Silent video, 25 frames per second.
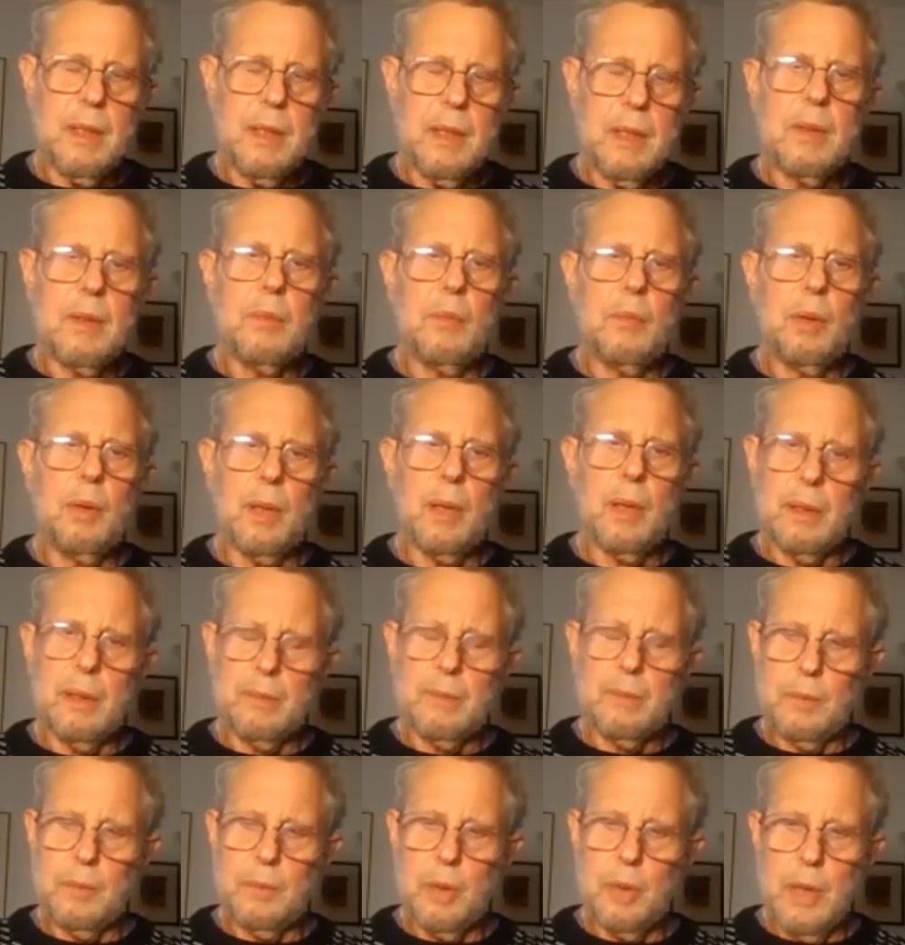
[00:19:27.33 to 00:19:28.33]
Was a
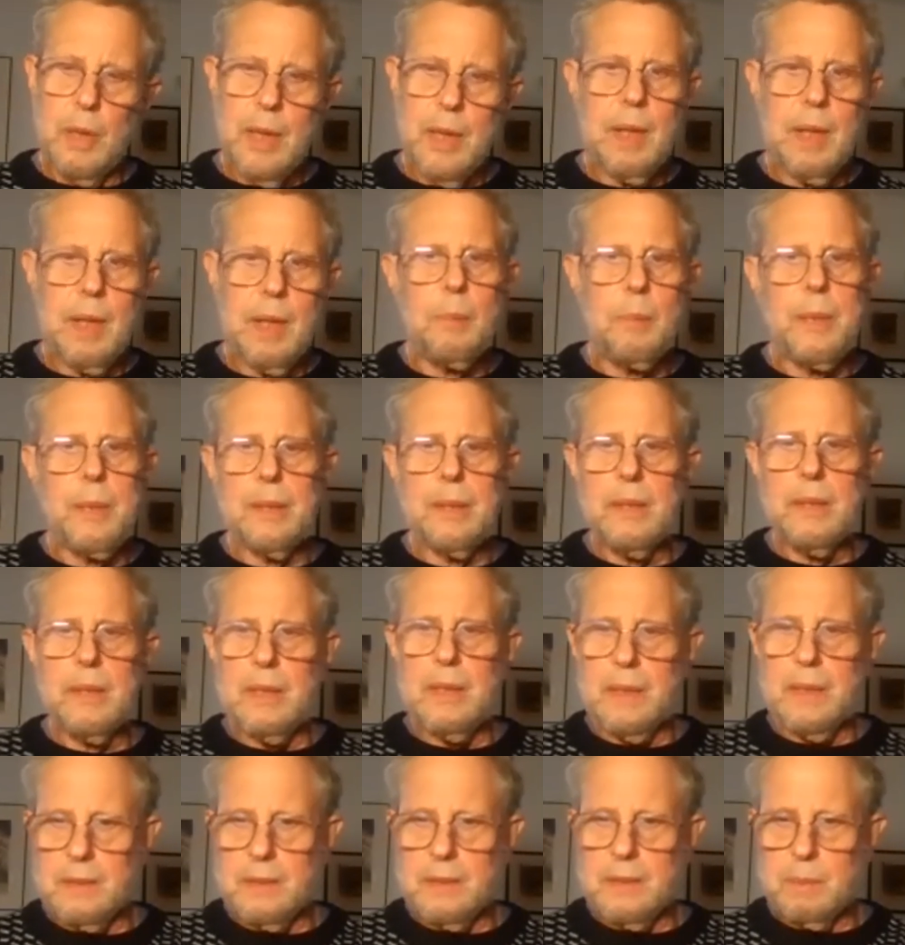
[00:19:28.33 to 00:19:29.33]
sense of
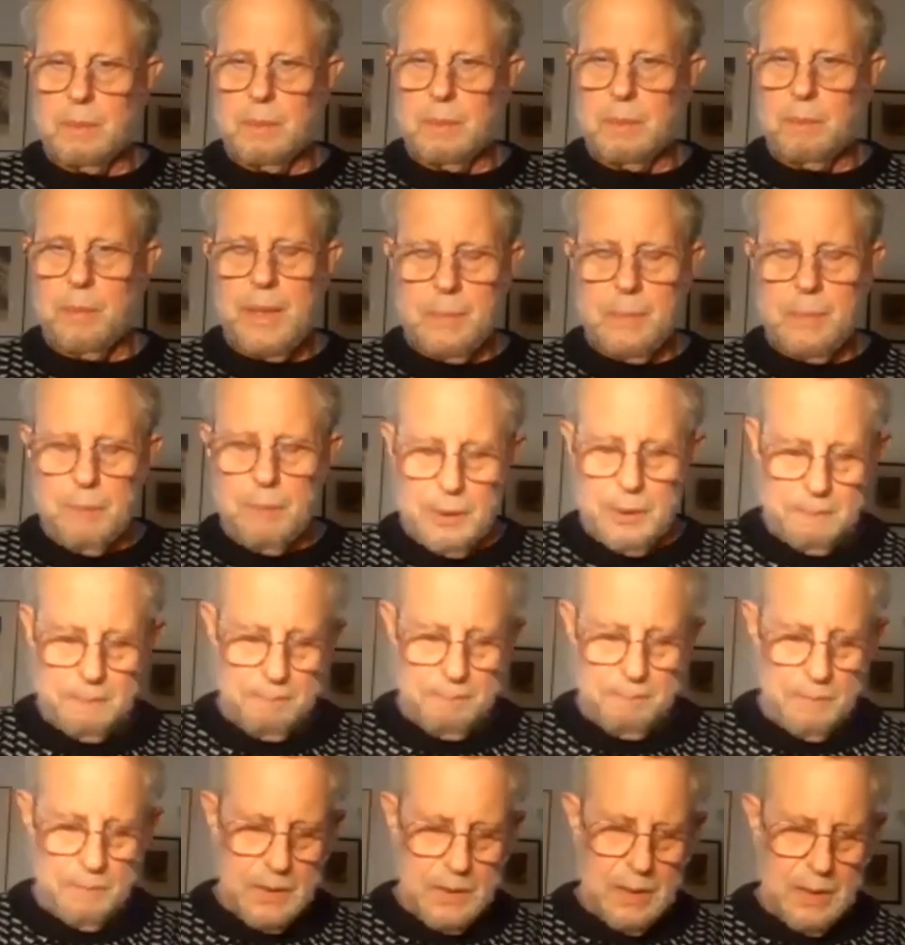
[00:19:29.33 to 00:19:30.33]
we're helping
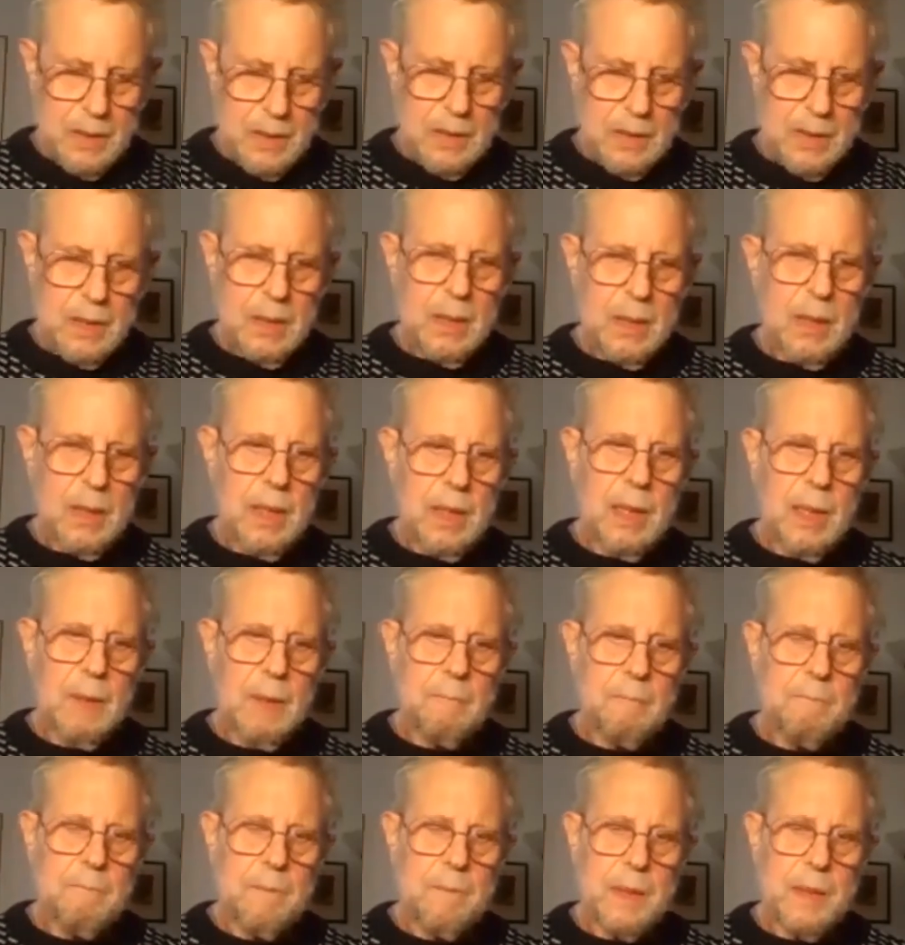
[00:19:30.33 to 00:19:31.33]
these people,
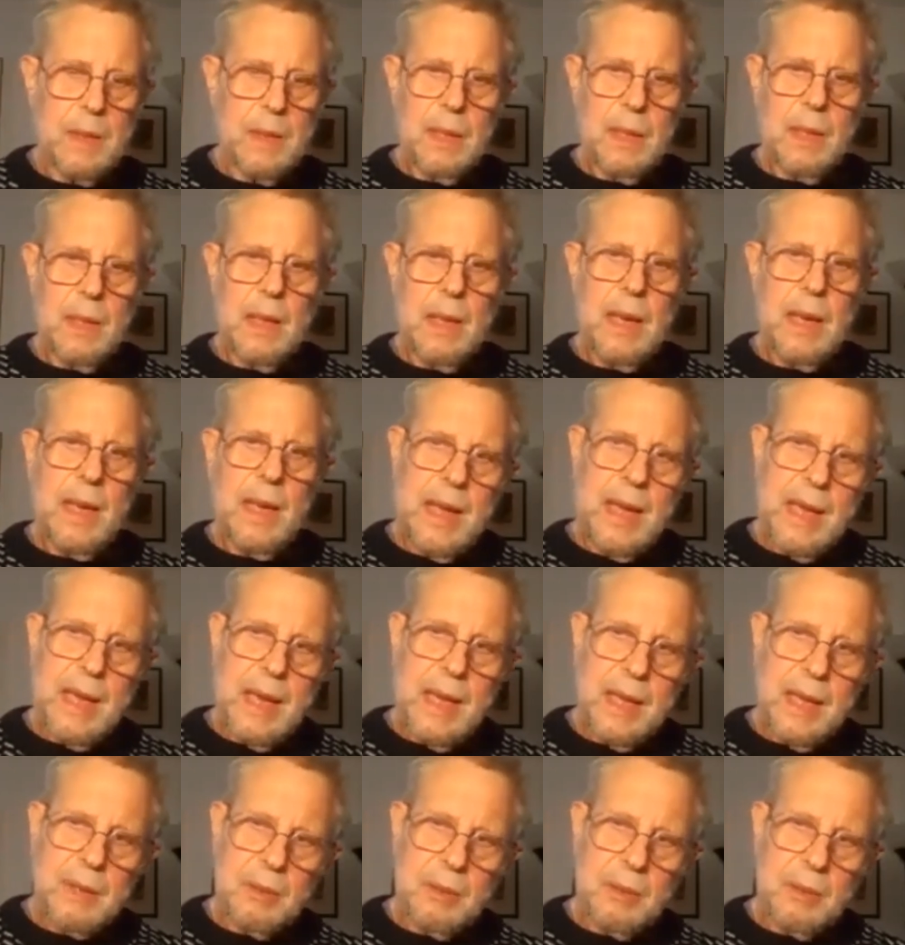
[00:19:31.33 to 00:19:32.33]

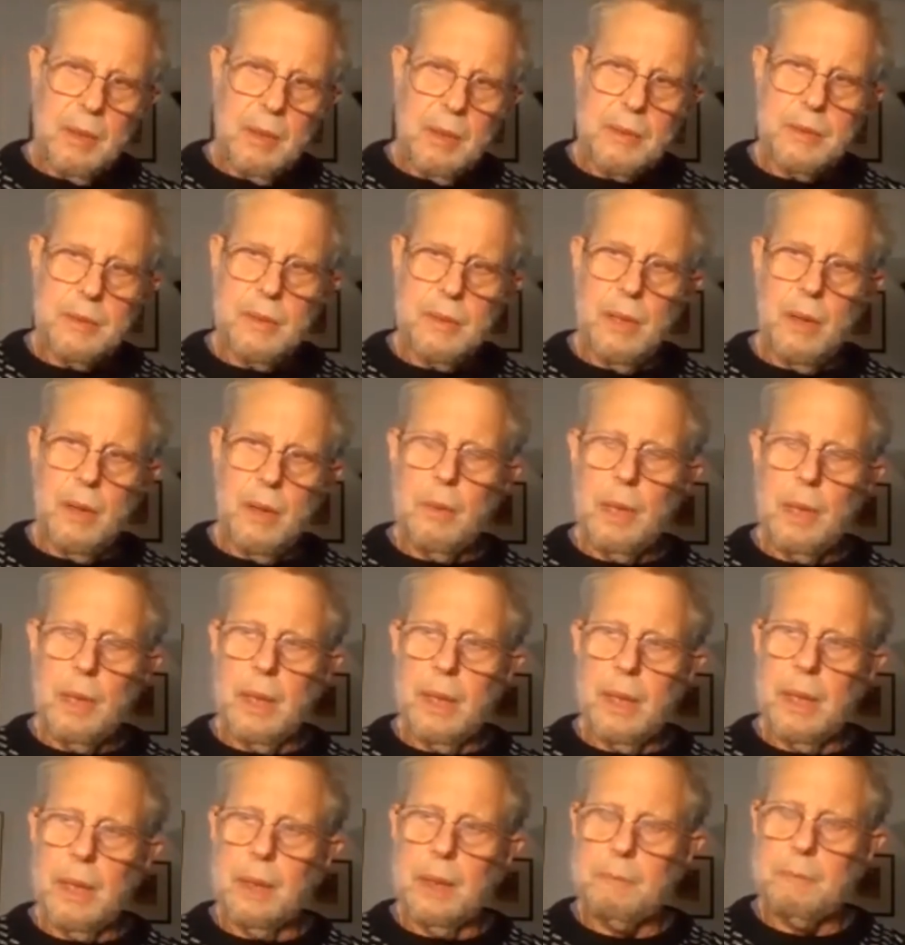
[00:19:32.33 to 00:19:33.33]
and
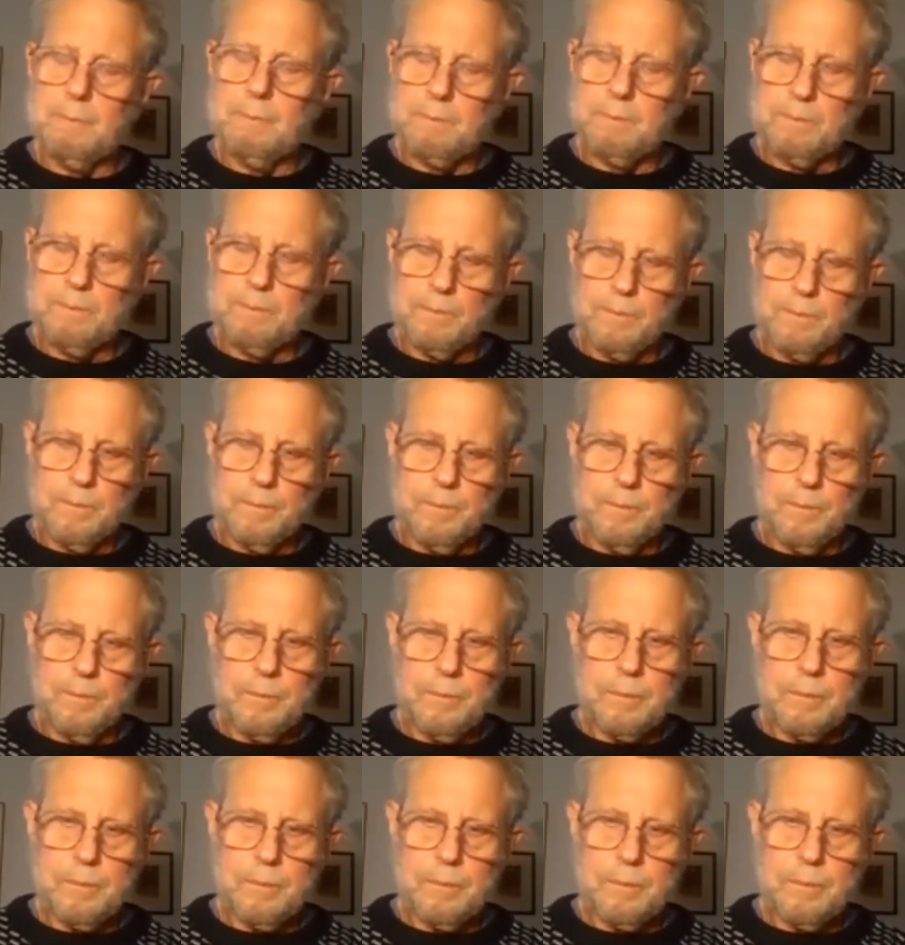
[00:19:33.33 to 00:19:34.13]
also